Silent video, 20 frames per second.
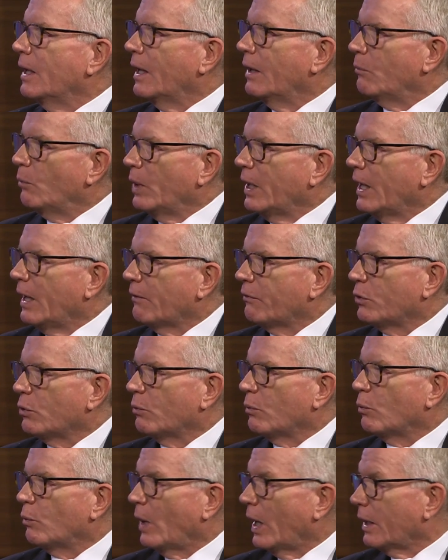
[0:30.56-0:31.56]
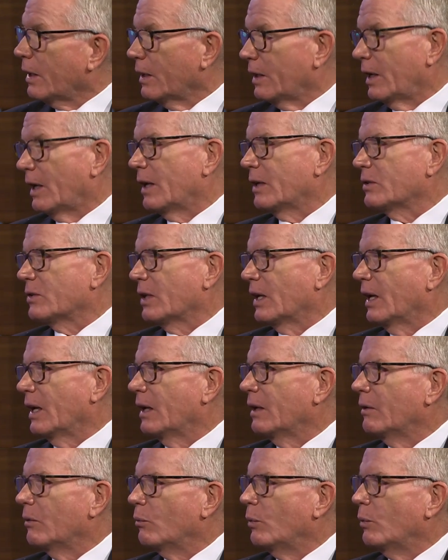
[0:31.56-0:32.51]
and we have to recognize that.